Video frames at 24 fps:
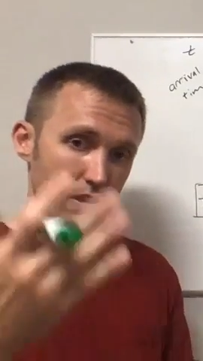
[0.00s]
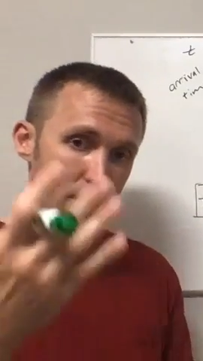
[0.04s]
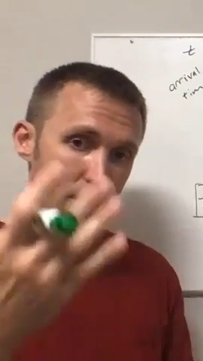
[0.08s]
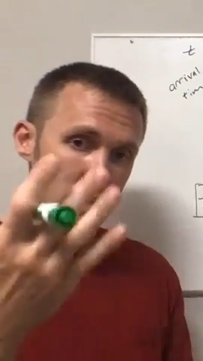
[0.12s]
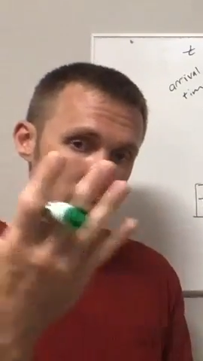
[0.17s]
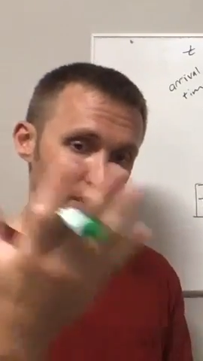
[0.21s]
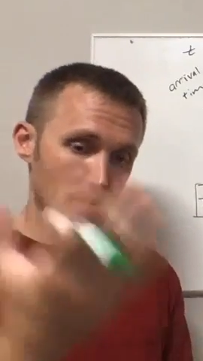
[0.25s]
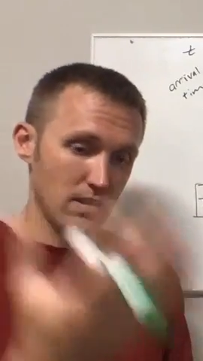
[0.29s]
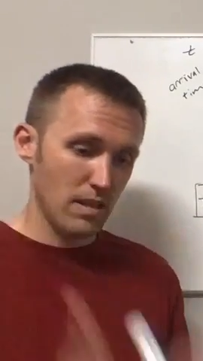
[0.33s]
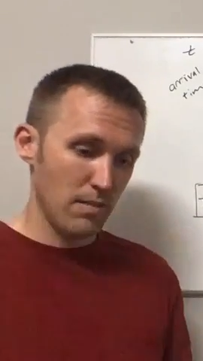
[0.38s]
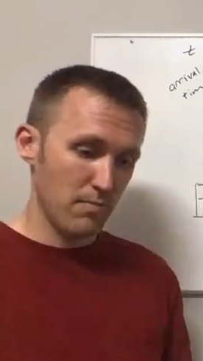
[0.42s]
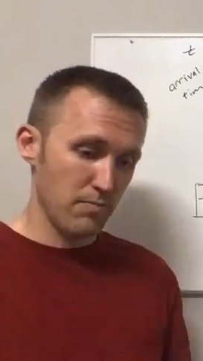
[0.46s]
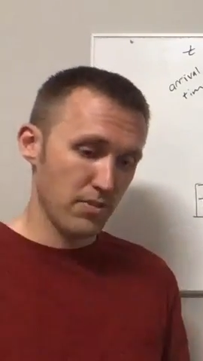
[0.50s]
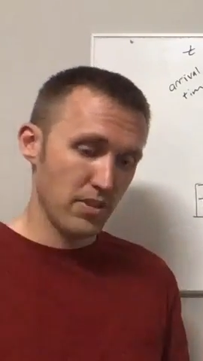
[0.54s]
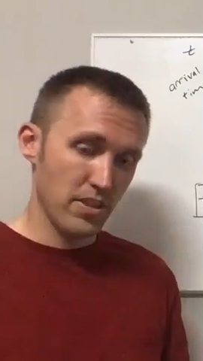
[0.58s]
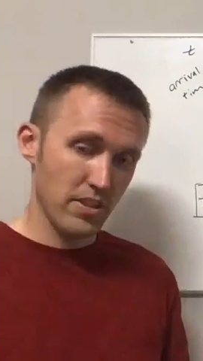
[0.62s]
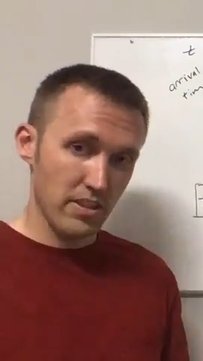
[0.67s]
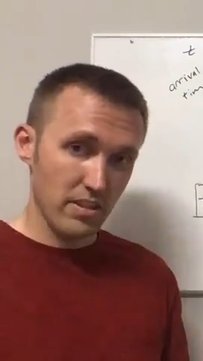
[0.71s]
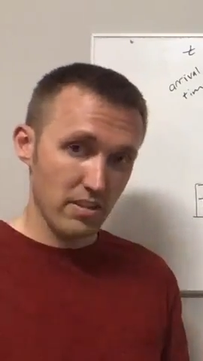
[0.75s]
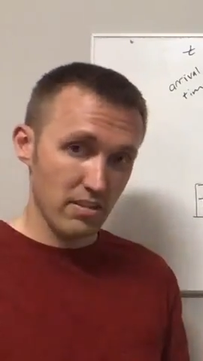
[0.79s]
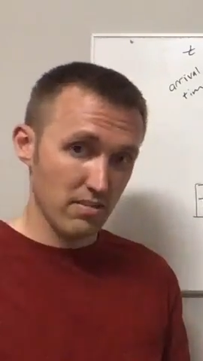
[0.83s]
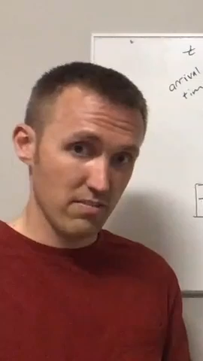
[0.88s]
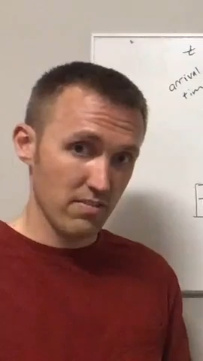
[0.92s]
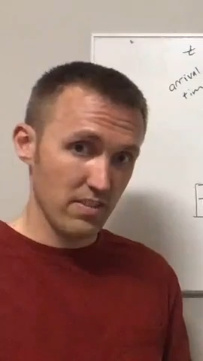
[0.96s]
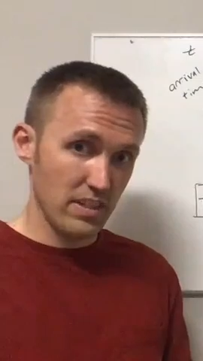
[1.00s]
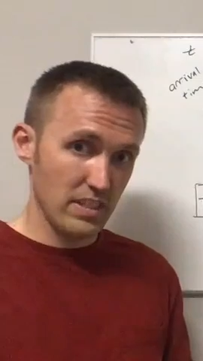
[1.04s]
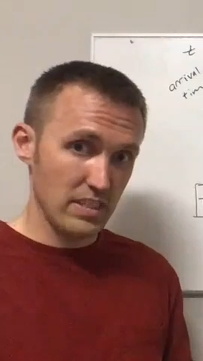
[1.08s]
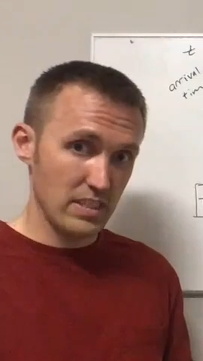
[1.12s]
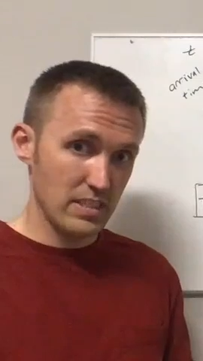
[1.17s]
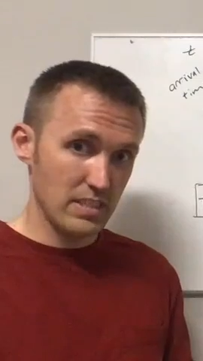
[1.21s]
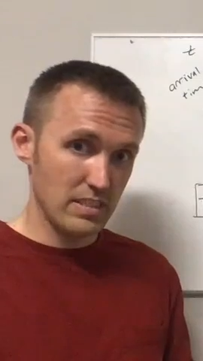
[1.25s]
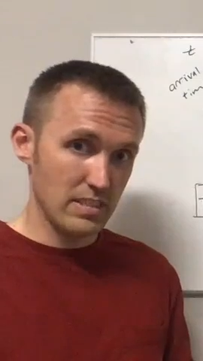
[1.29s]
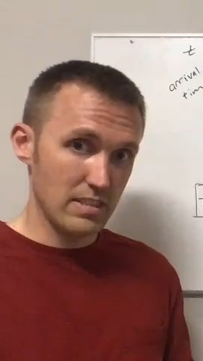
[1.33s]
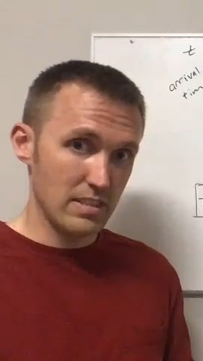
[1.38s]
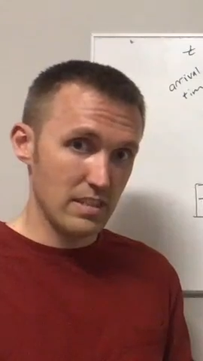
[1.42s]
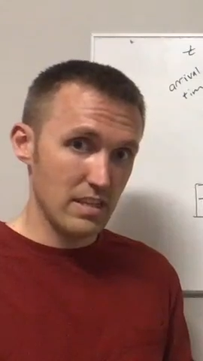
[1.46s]
and depth to the
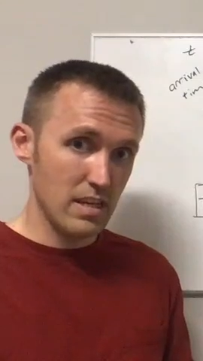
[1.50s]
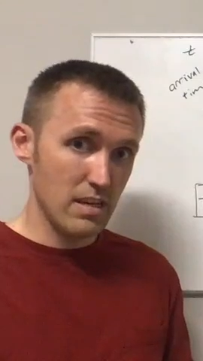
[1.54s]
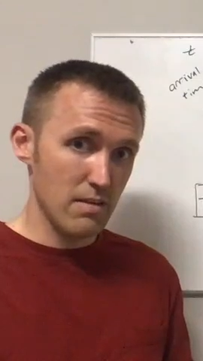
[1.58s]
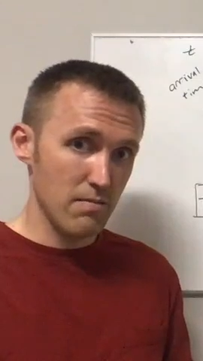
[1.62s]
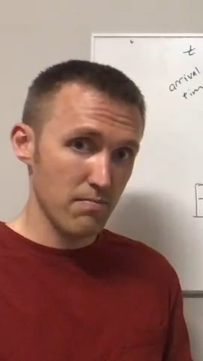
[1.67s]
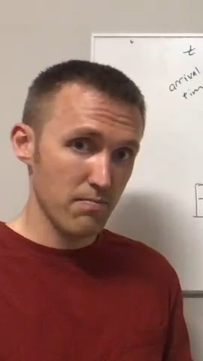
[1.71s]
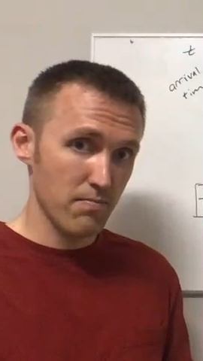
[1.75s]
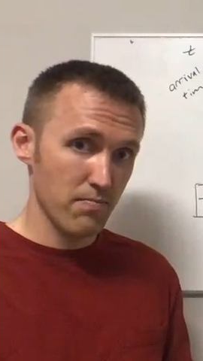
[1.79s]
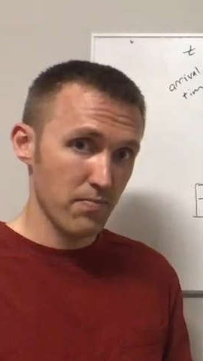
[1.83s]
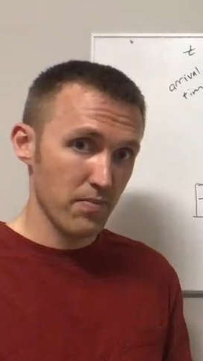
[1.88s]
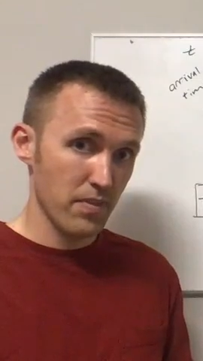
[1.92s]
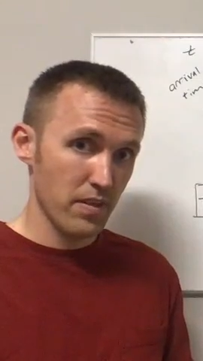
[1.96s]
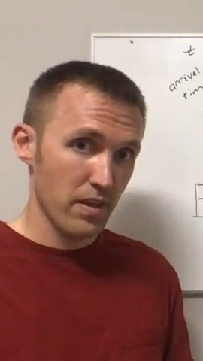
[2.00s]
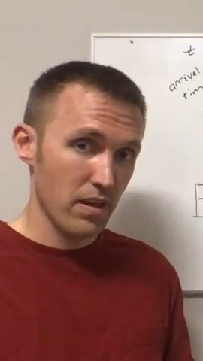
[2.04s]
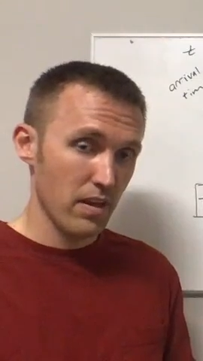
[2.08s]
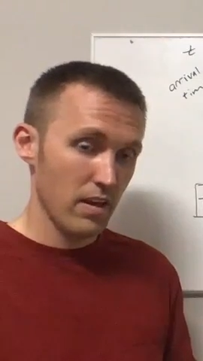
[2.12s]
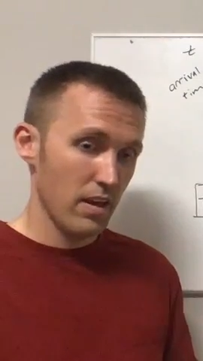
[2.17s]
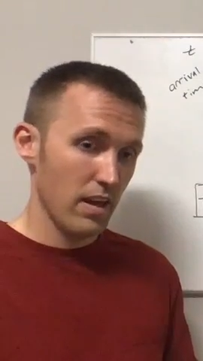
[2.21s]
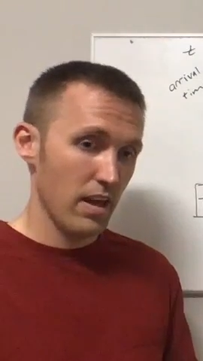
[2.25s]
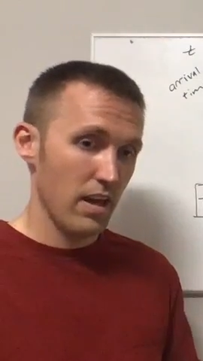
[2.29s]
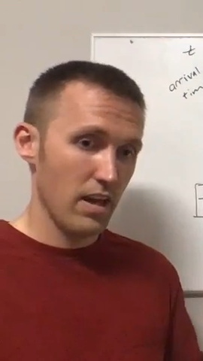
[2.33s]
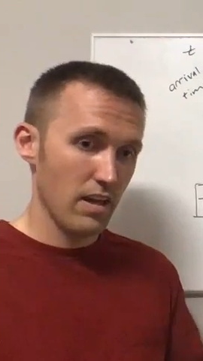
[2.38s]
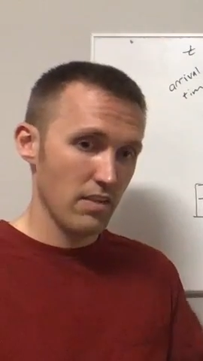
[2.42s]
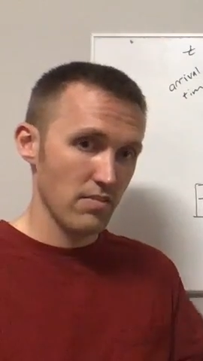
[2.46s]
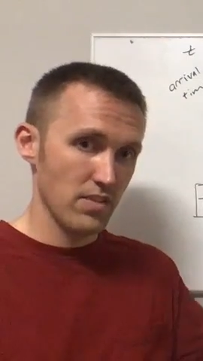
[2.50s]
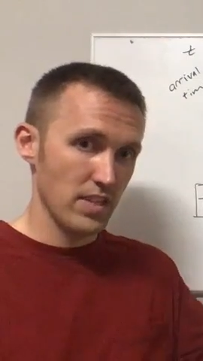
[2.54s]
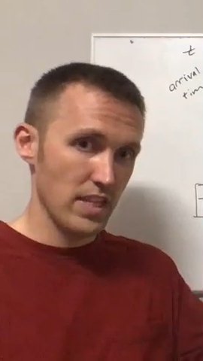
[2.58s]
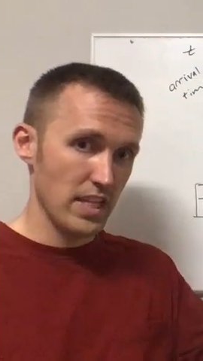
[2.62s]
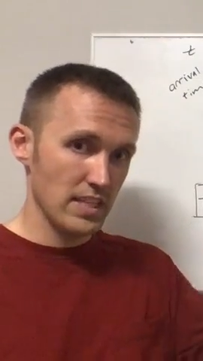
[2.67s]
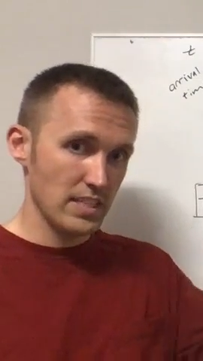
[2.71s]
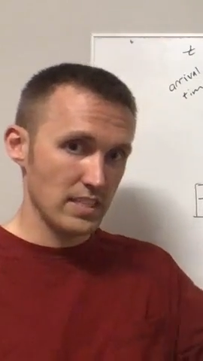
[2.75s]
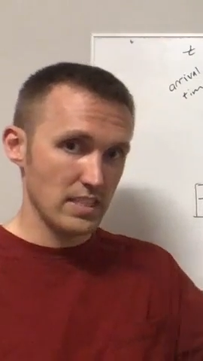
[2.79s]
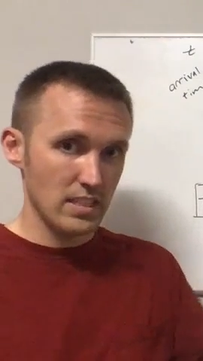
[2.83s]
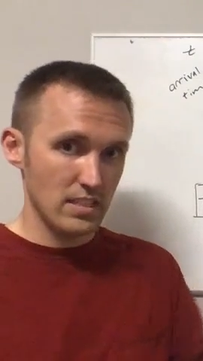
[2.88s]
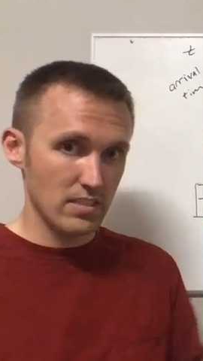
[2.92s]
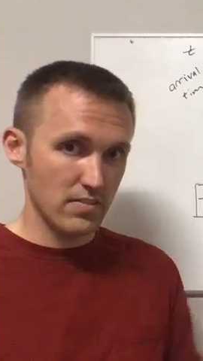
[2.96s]
interface z and
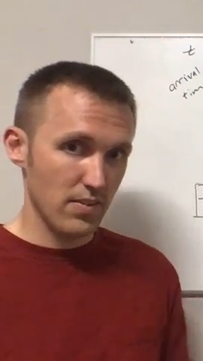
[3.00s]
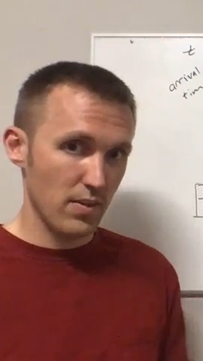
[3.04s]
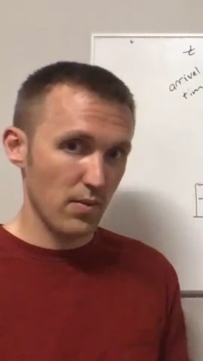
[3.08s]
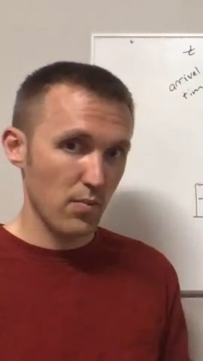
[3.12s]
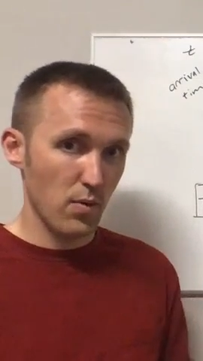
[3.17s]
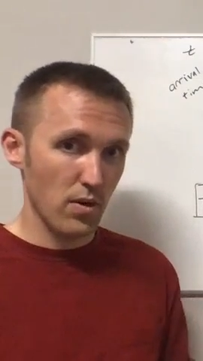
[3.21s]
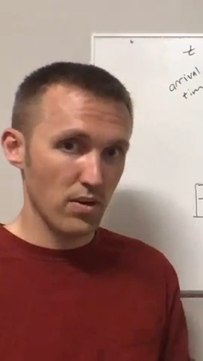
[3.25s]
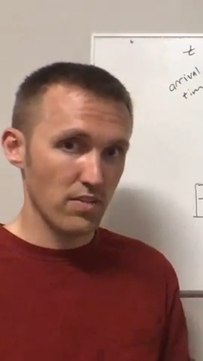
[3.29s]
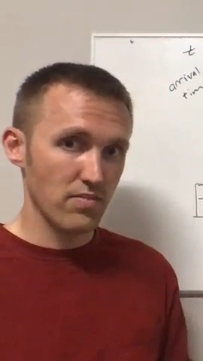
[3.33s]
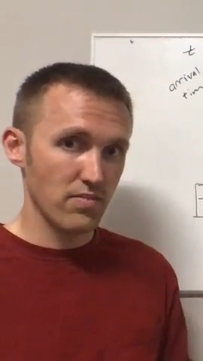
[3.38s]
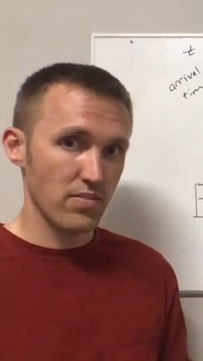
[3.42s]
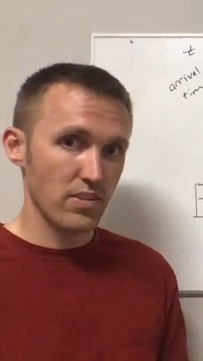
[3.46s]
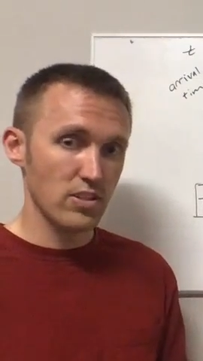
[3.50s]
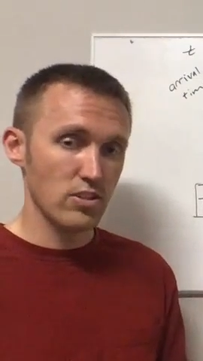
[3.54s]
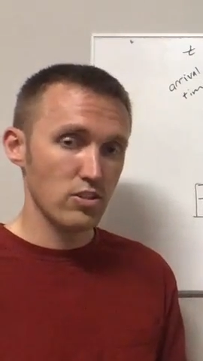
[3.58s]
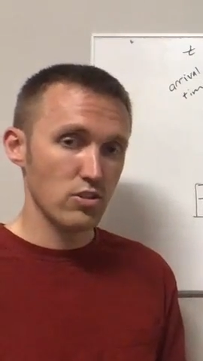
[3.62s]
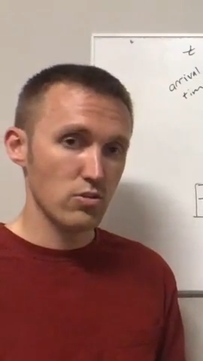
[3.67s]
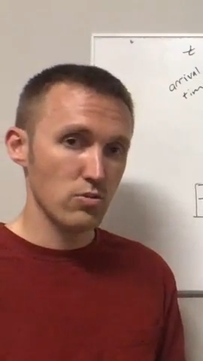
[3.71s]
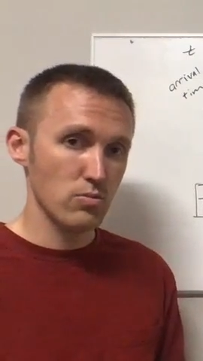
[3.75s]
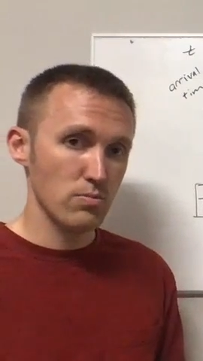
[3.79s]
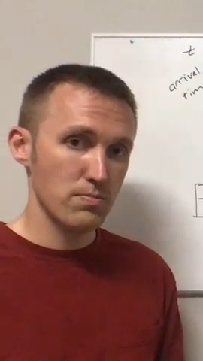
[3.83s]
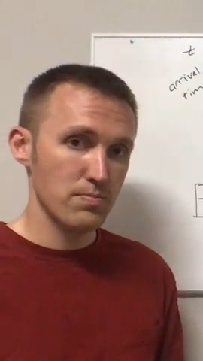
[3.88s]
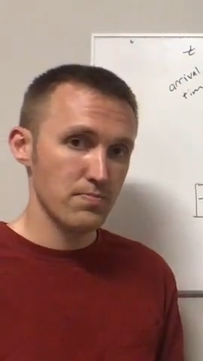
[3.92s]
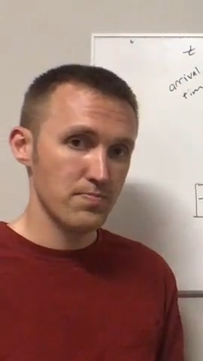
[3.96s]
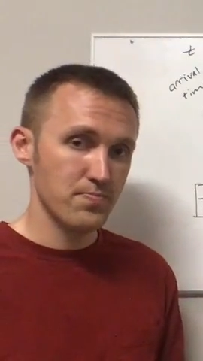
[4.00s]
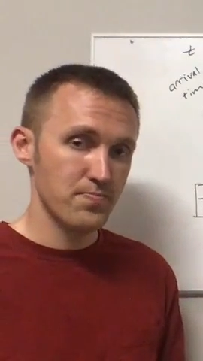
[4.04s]
velocities v1 and v2.